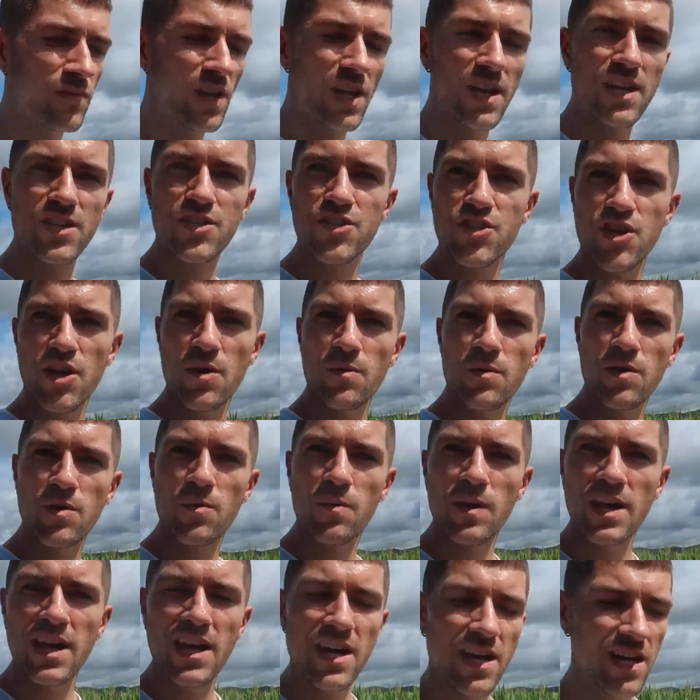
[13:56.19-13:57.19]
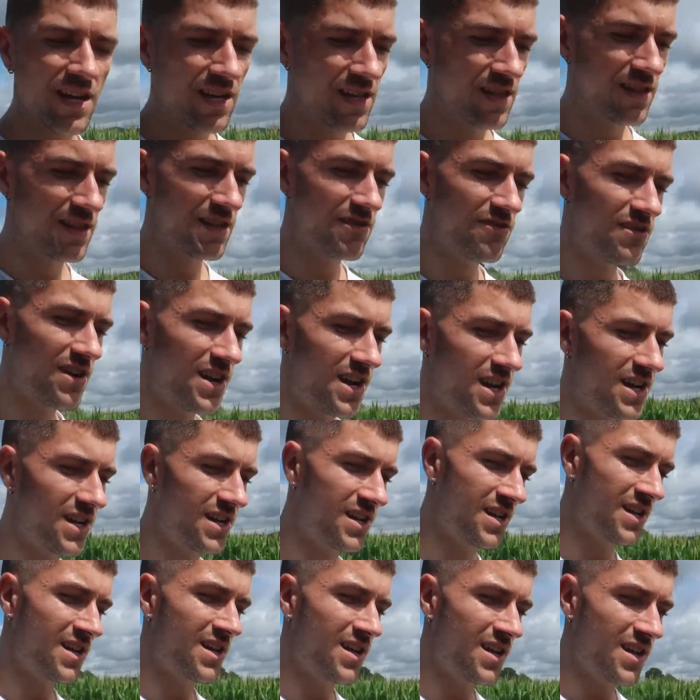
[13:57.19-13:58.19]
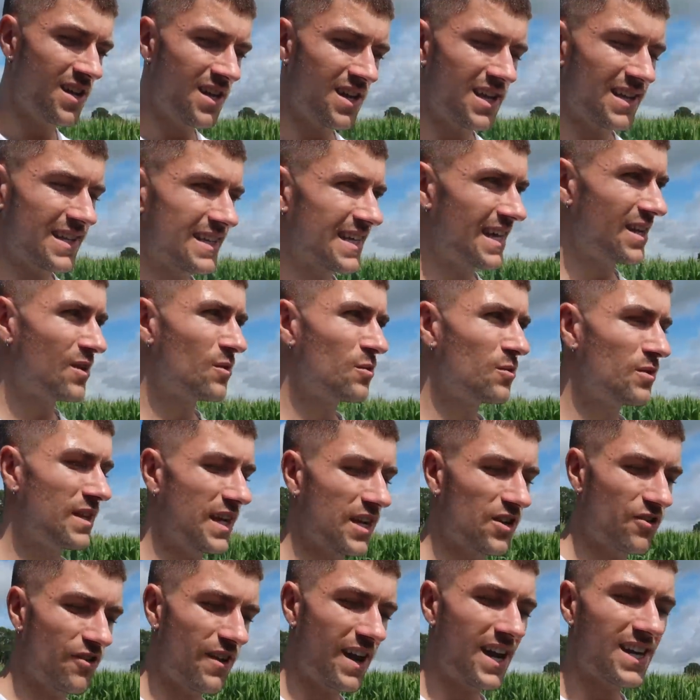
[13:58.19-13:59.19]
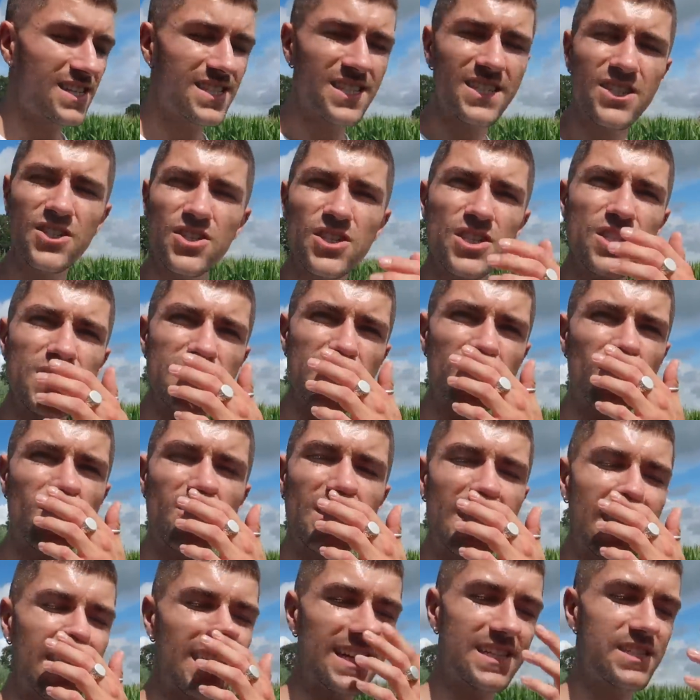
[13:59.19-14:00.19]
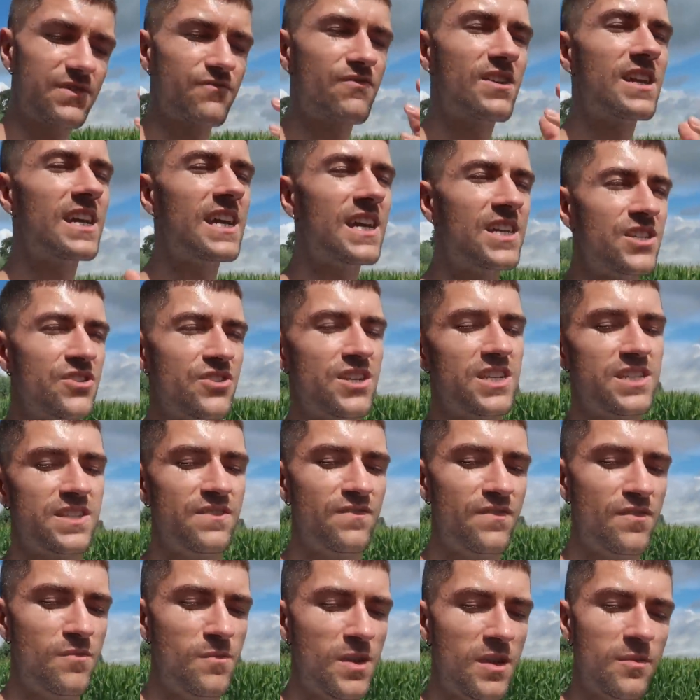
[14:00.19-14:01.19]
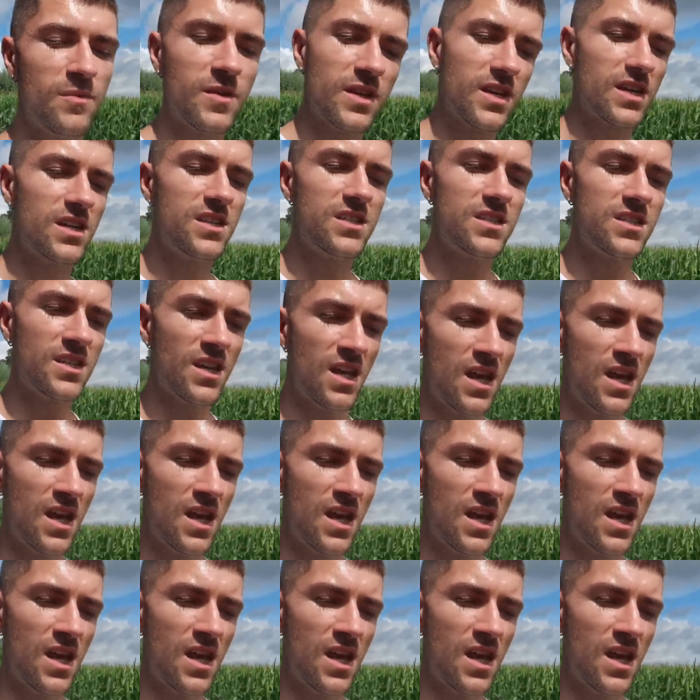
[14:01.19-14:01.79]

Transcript: They're chewing away. They're getting all their grass. It's just so, like, it's really interesting for me because